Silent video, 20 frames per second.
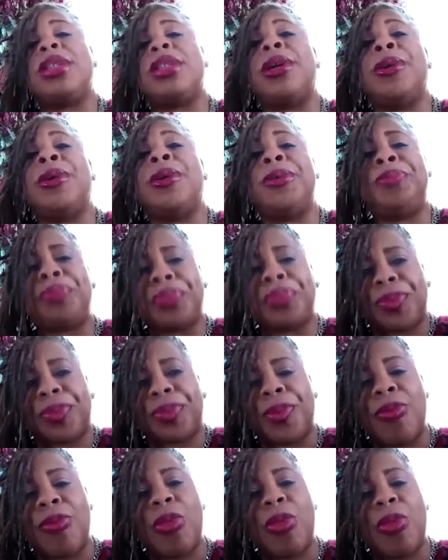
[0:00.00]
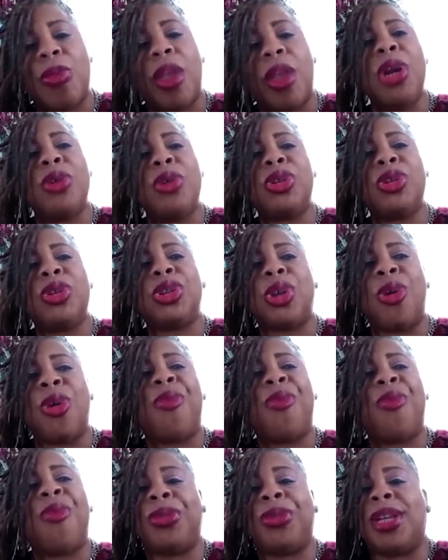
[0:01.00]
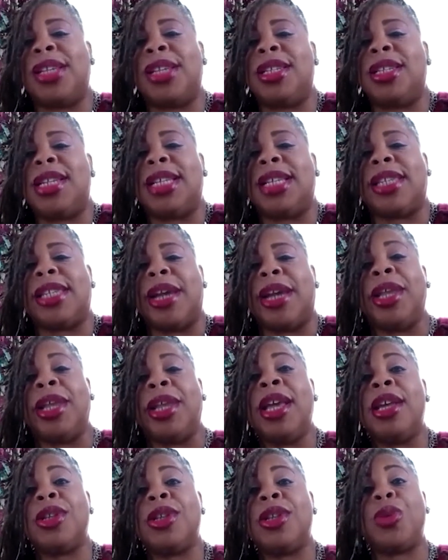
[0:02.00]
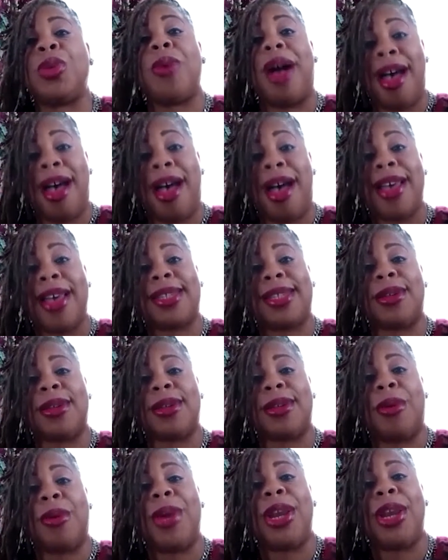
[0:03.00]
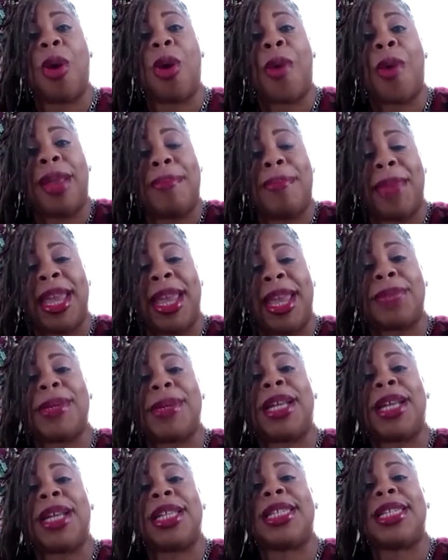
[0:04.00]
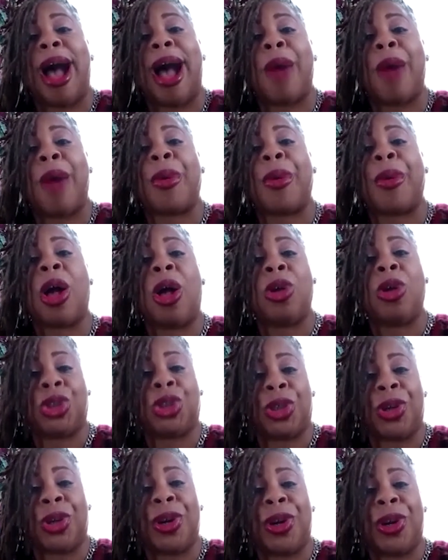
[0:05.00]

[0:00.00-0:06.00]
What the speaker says: So soul food doesn't necessarily, to us, we know what it means because it's our culture,